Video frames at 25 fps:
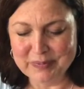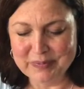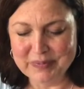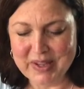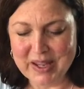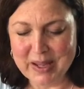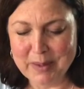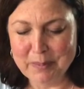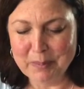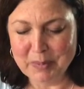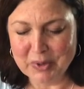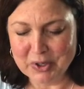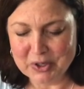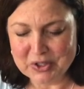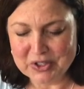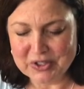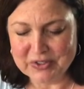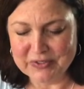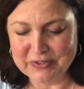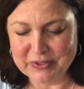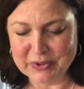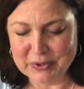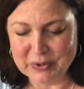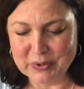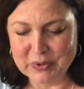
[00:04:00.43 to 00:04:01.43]
and
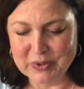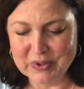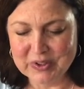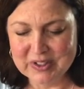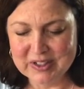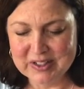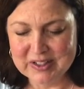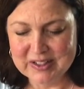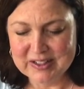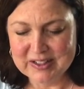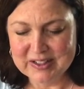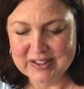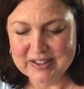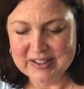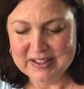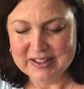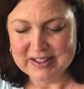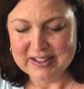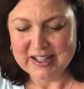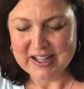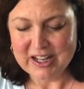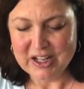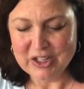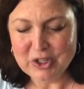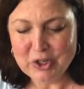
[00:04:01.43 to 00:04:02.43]
merciful,
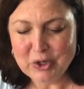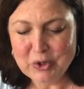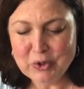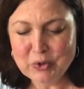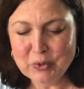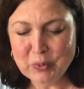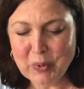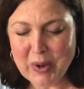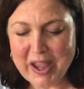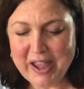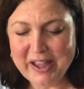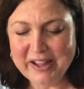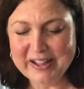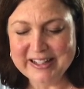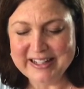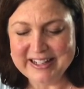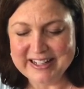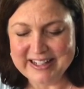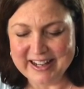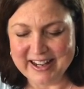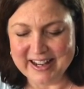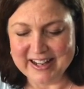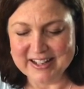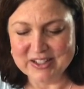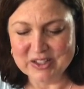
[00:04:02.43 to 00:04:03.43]
and you dwell in
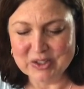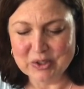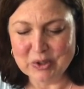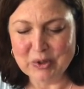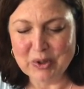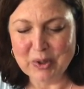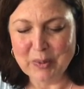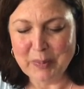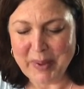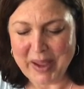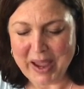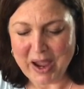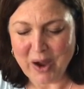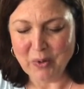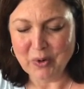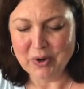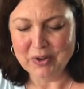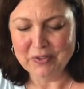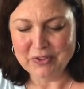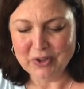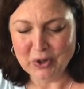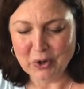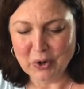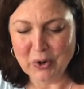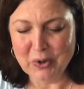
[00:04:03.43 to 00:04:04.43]
us through the power
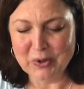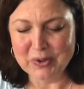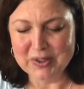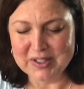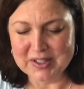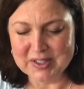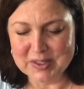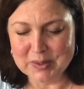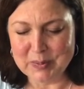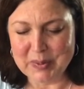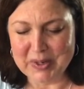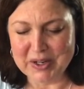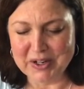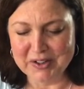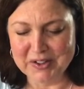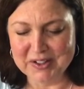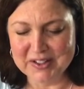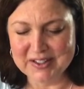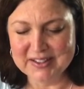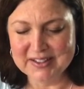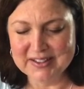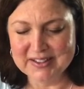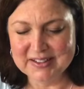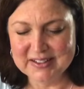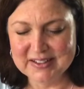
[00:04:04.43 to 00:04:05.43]
of your Holy
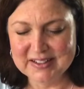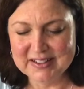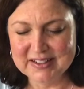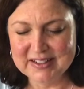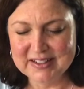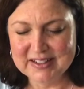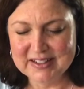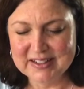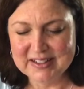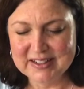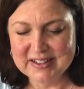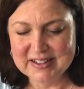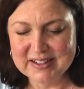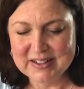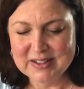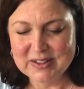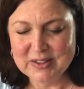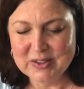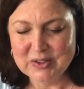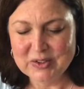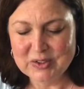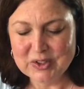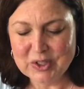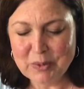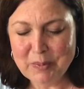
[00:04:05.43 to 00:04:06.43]
Spirit.
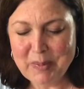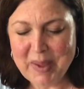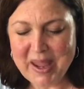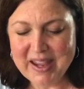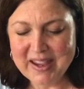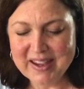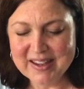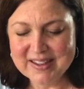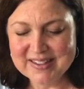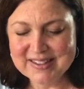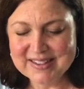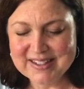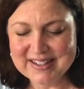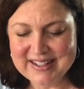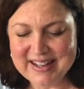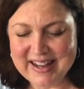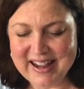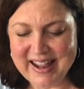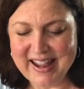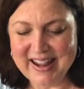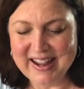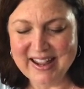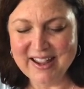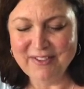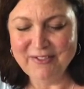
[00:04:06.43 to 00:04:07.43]
So make us
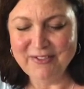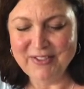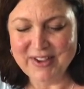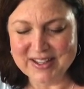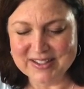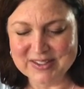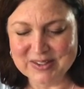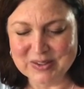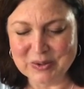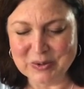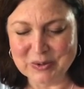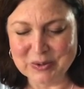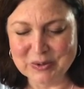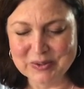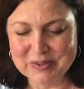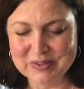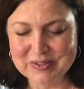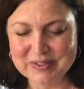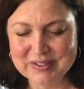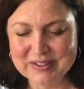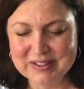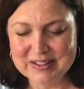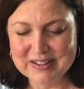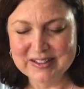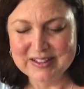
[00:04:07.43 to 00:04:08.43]
today a vessel,
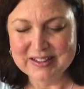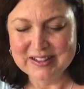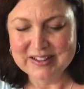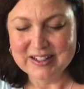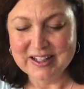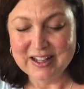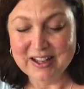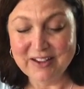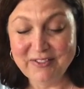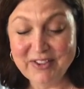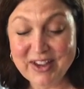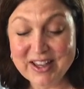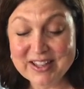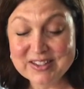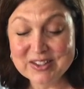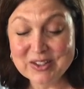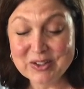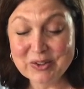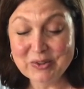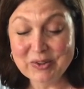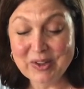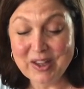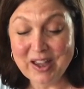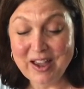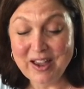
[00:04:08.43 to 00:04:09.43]
a
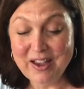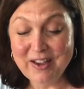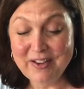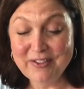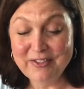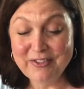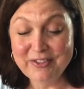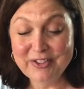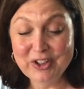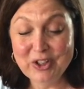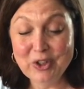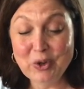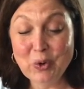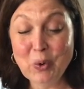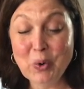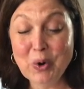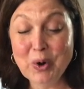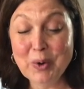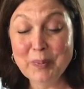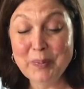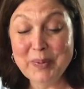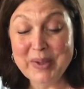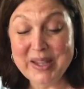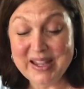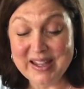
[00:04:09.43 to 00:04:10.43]
vessel of your
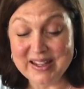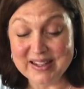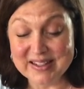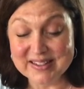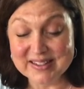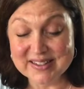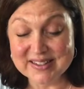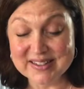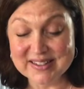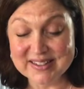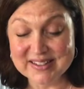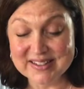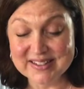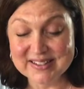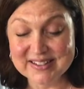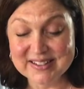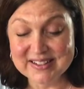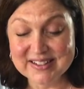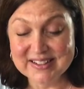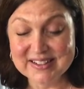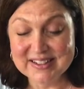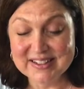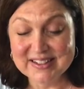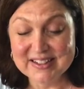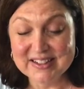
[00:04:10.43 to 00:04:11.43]
peace
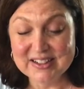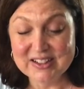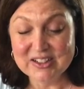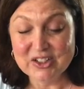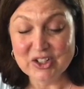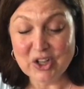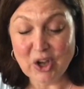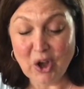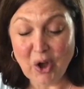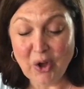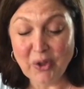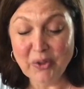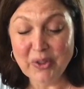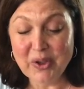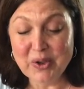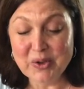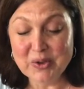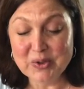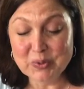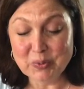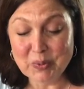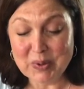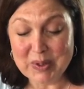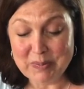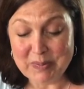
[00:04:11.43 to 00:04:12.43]
to all
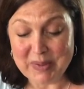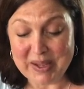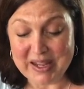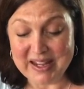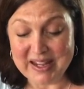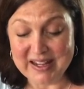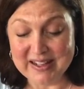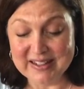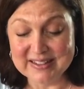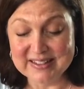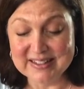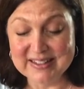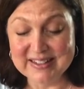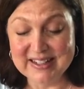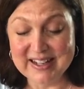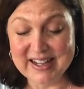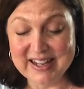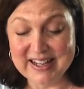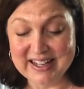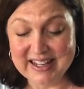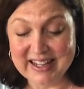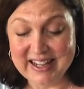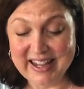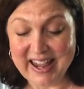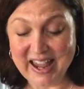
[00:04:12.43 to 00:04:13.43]
those we meet and
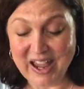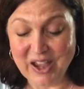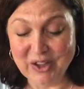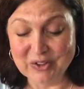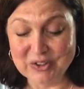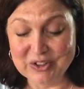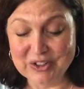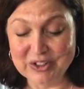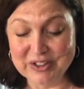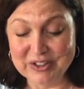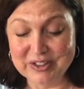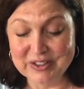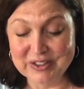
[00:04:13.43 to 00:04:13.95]
encounter.